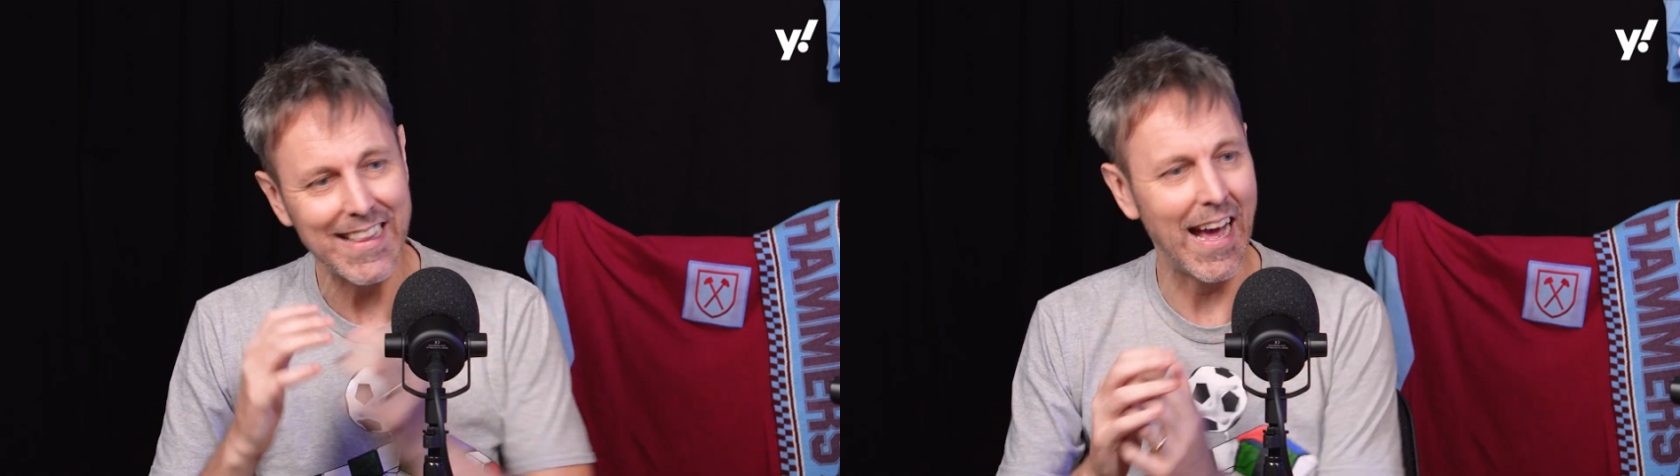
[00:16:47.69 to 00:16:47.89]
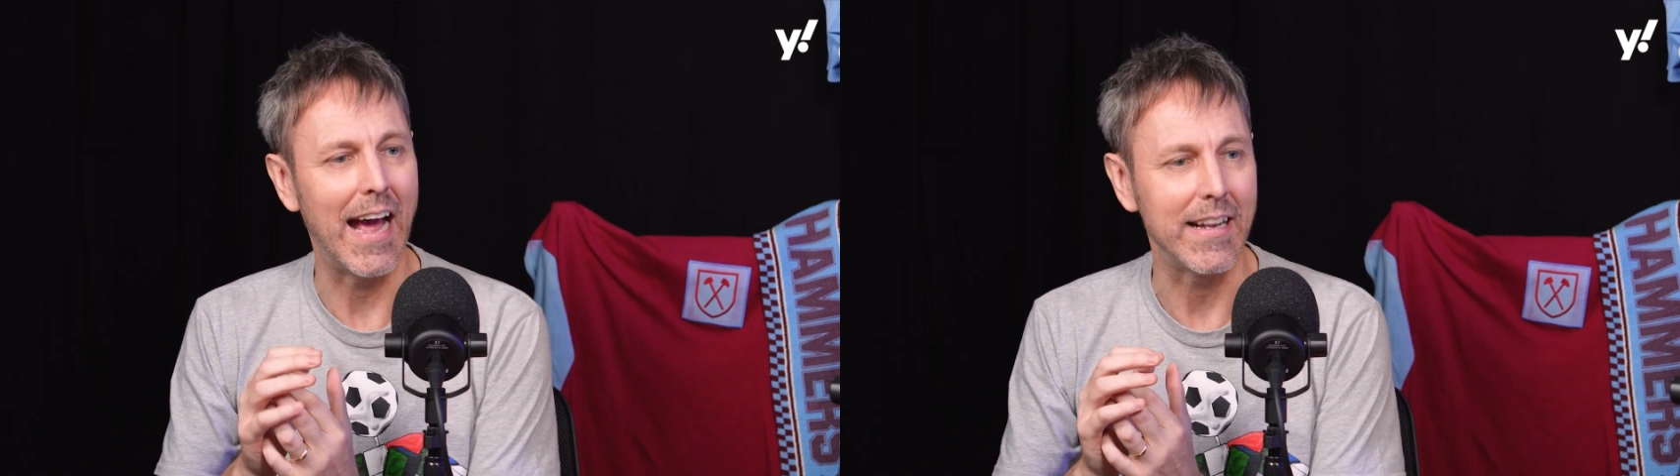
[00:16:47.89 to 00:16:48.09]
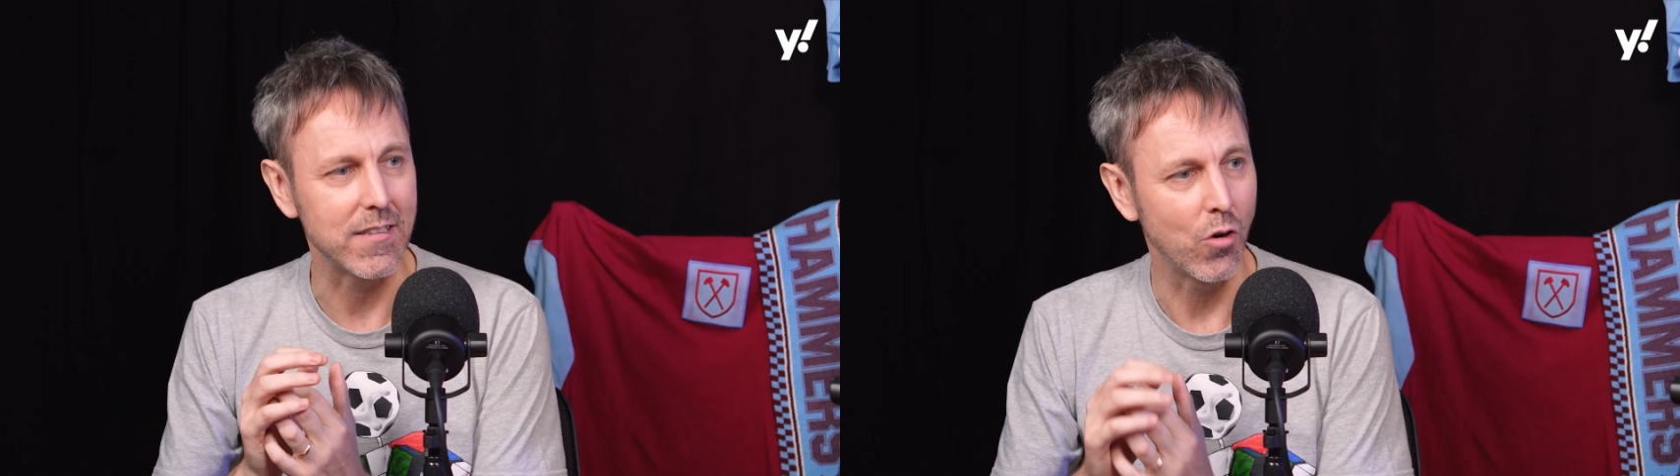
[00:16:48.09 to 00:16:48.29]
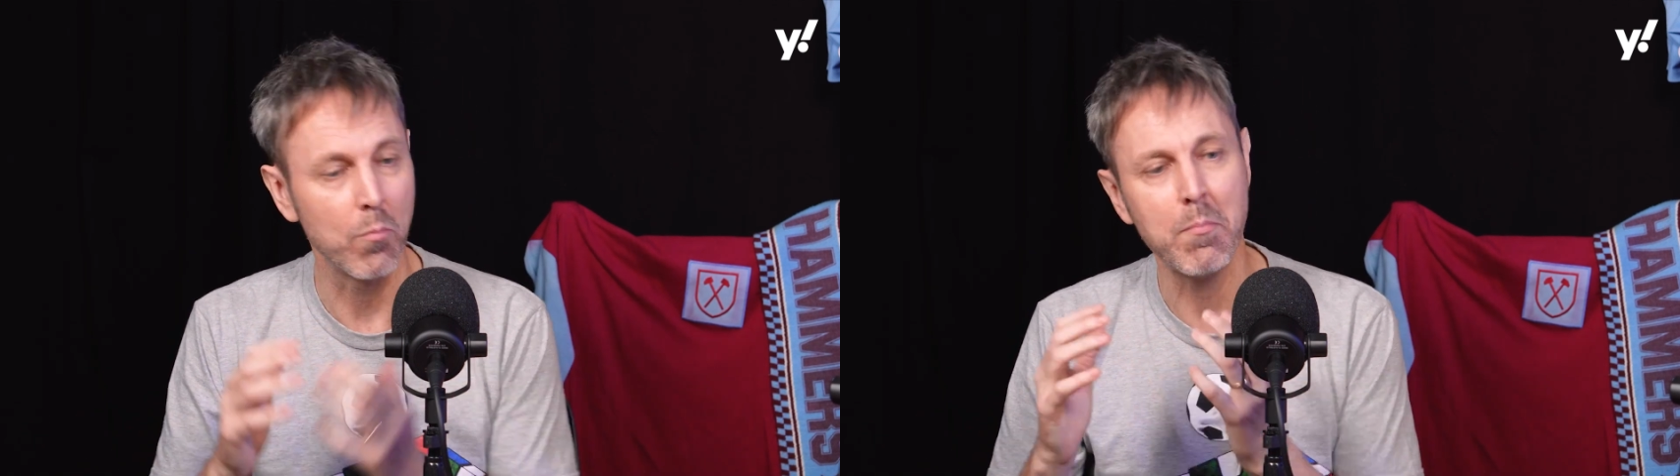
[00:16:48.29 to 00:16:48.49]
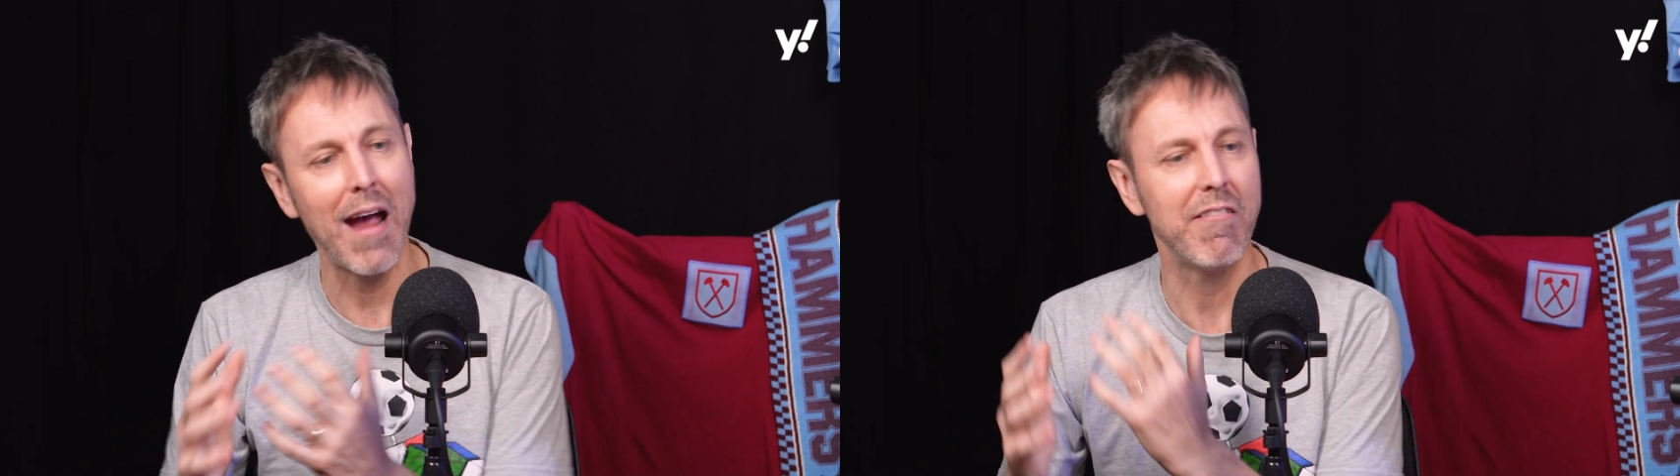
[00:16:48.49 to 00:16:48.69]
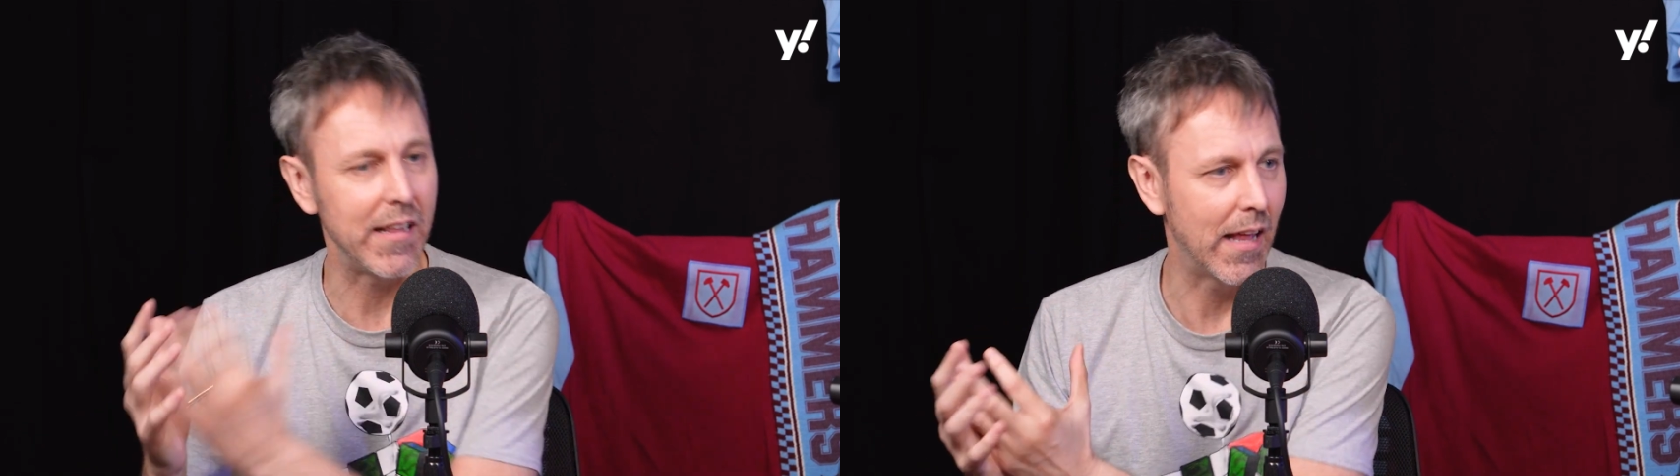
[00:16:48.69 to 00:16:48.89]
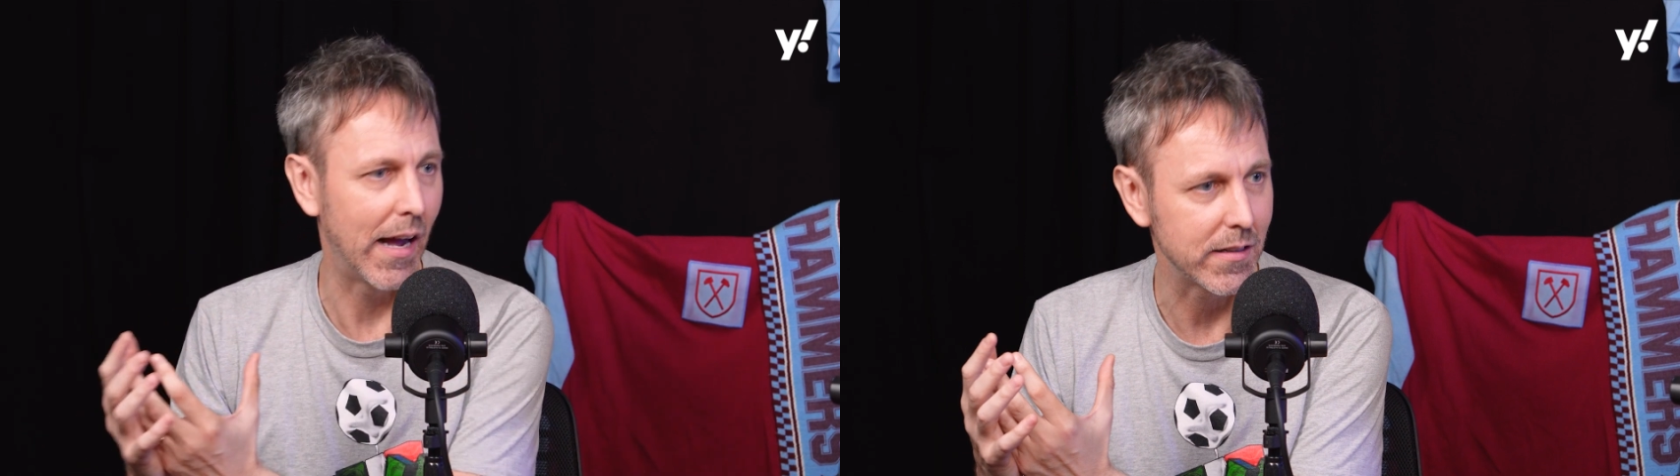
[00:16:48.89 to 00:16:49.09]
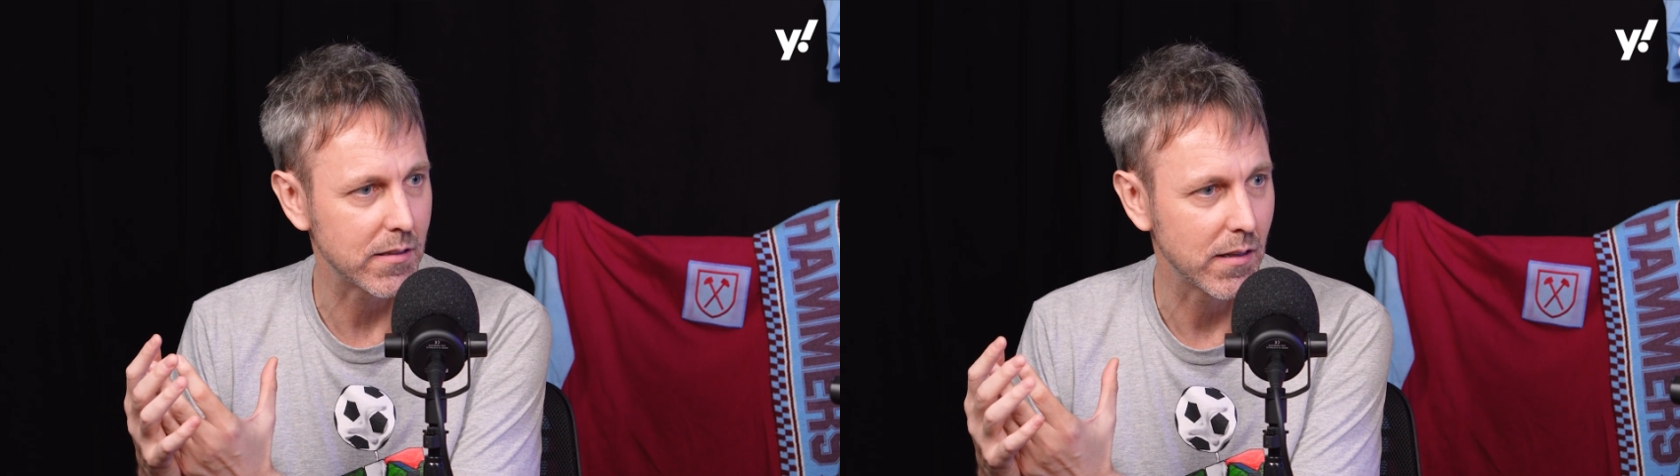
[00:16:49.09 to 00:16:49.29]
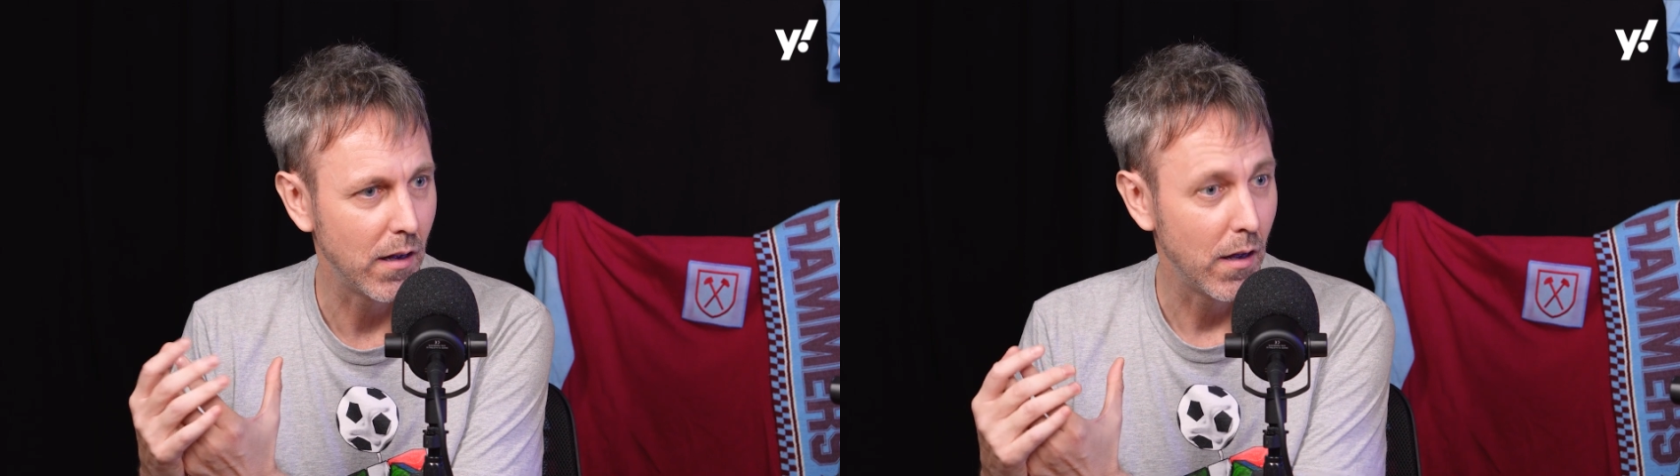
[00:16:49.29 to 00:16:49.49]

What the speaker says: that or marry that